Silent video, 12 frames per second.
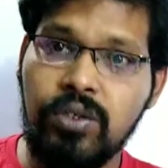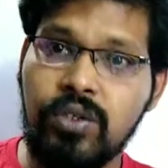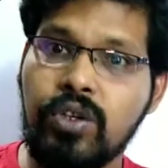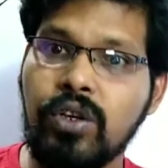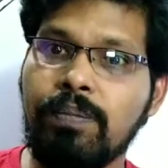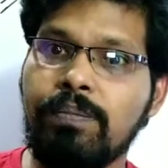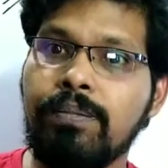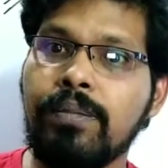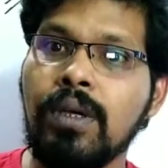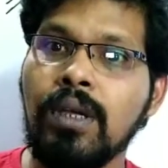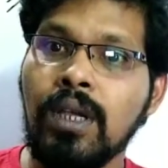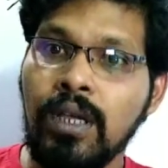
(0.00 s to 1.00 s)
job
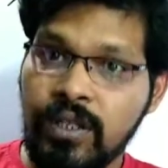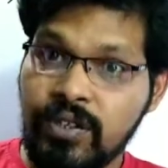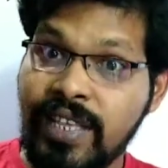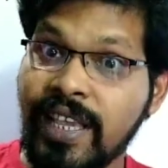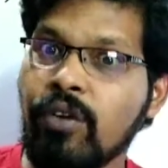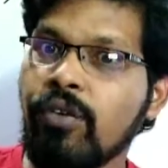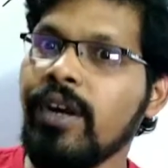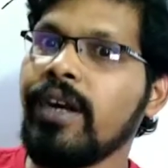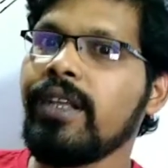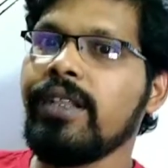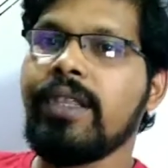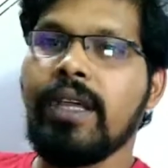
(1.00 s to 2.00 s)

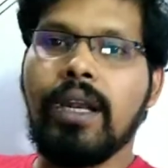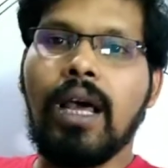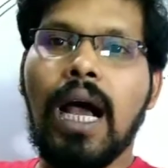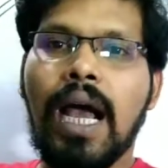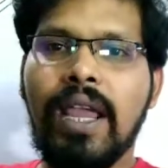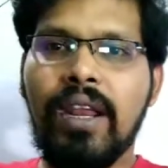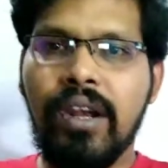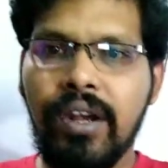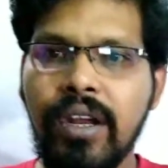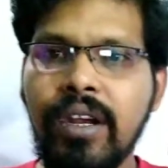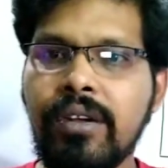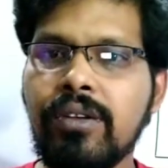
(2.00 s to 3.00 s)
security, then I
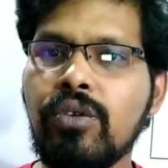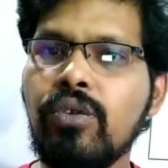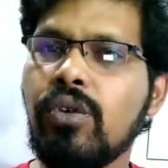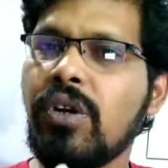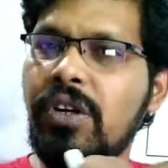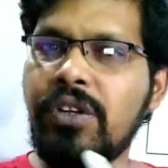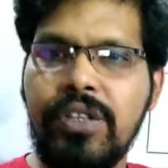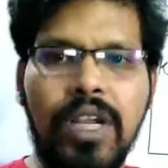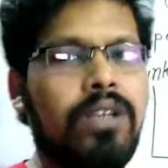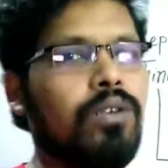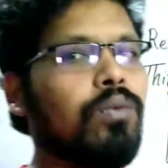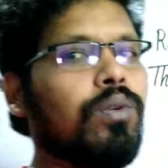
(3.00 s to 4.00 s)
need to
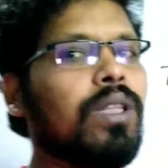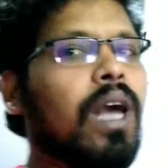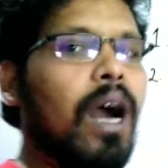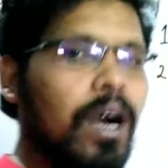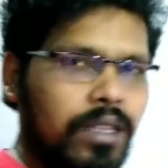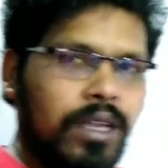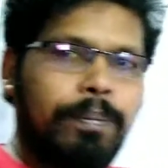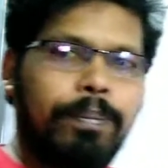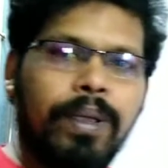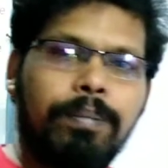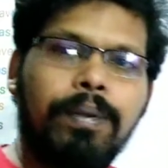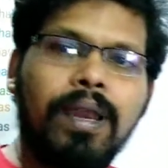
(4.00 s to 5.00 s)
contact with other
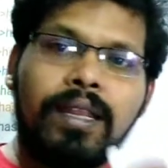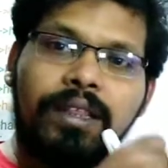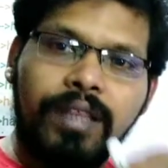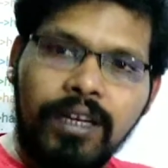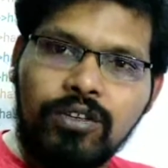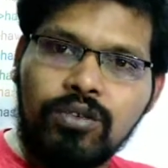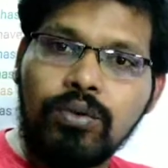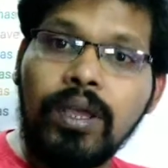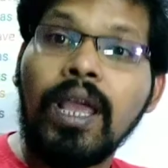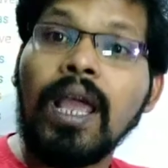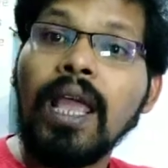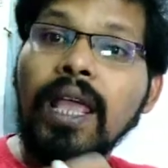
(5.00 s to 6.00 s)
people, and that's why
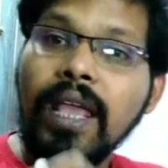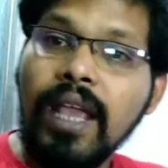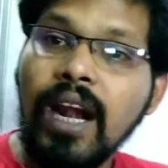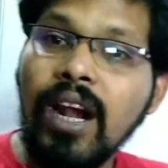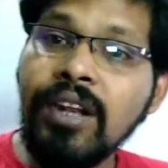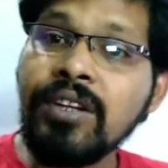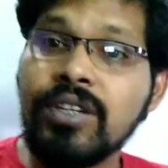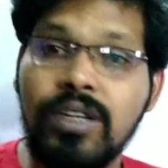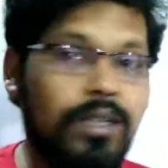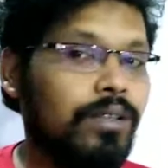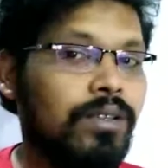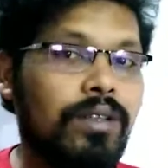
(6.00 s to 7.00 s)

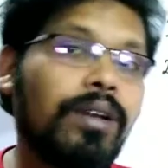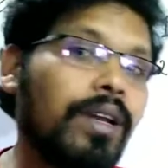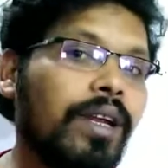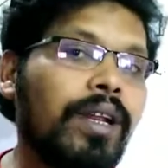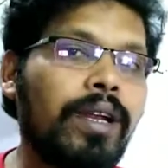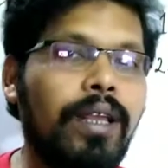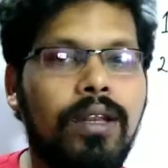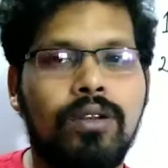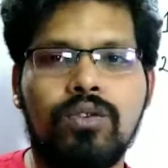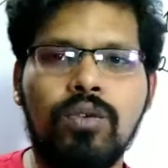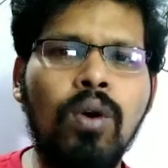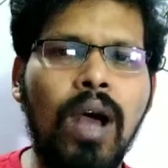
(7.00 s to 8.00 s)
English is needed, and
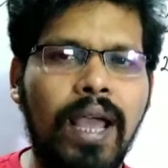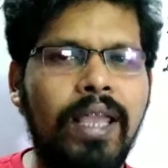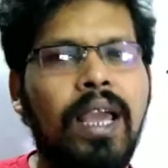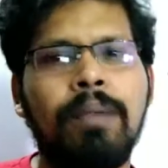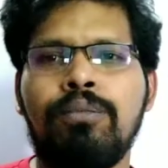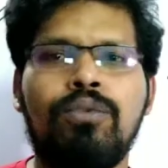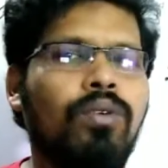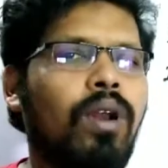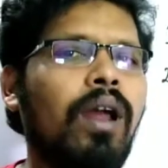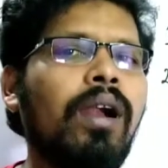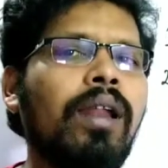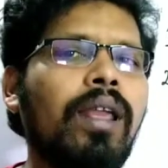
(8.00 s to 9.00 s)
so I have to
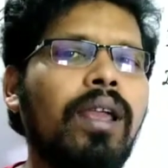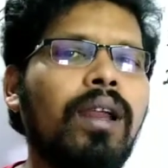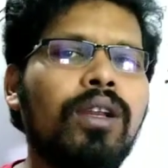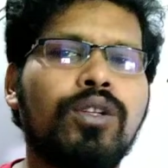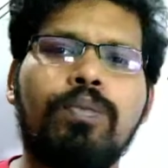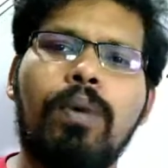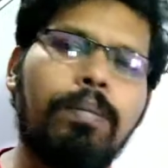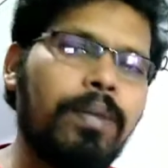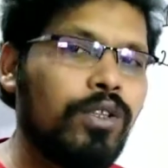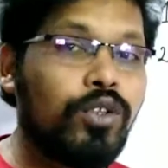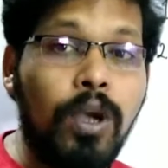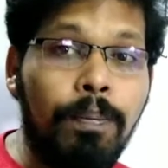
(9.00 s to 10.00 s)
learn English for
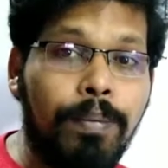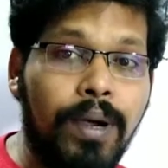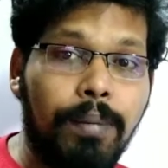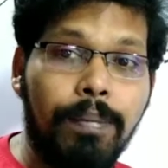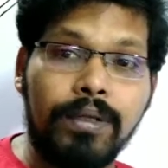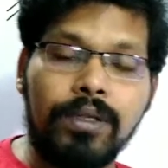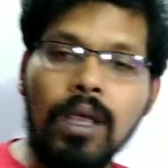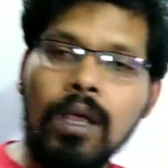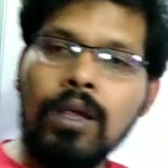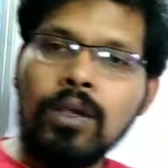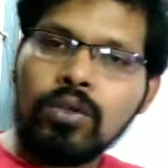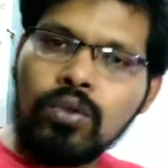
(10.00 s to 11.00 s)
my job purpose.
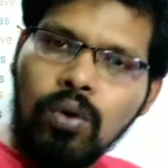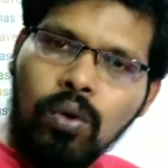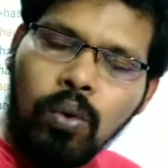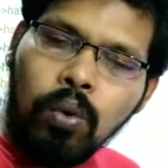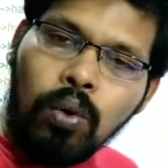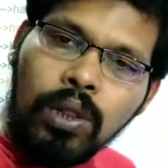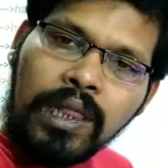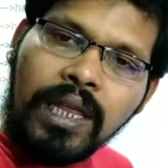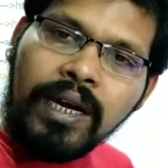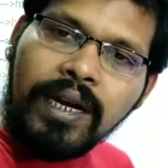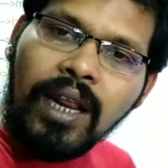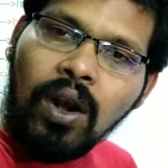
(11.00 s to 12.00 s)
So all
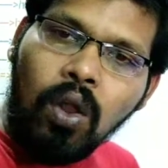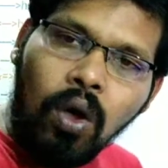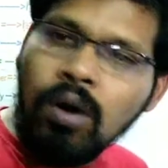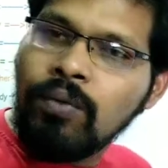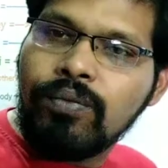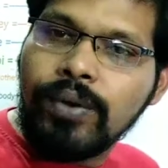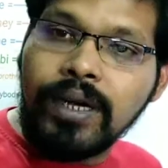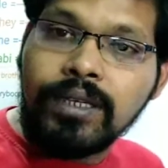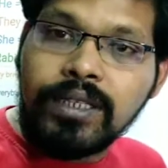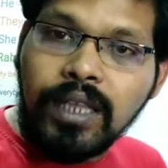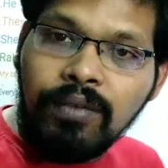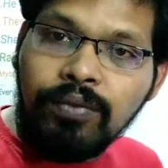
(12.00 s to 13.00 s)
the day long,
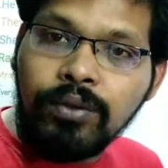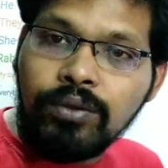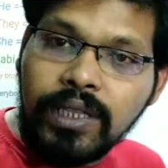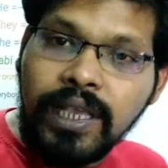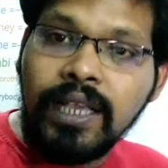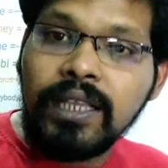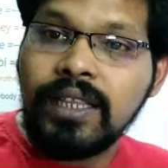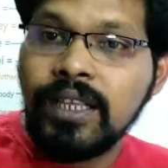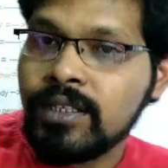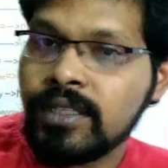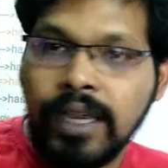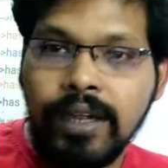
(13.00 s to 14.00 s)
friends, if you think
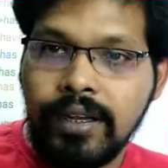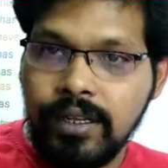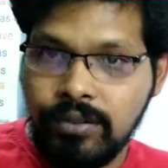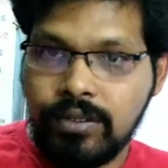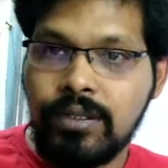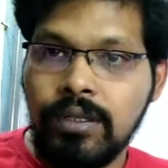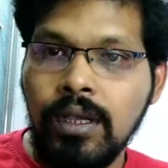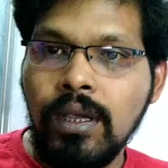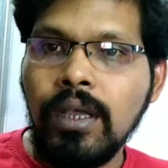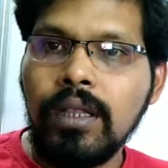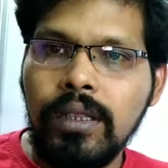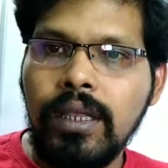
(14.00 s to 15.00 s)
this sentence,
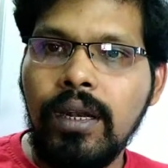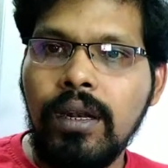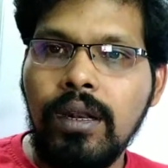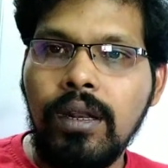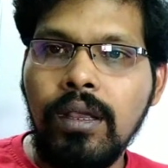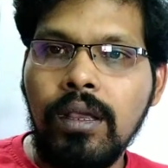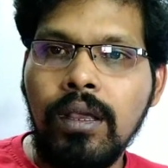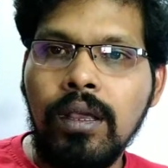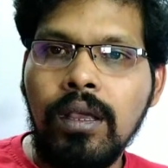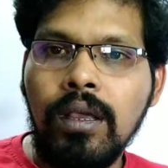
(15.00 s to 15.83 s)
then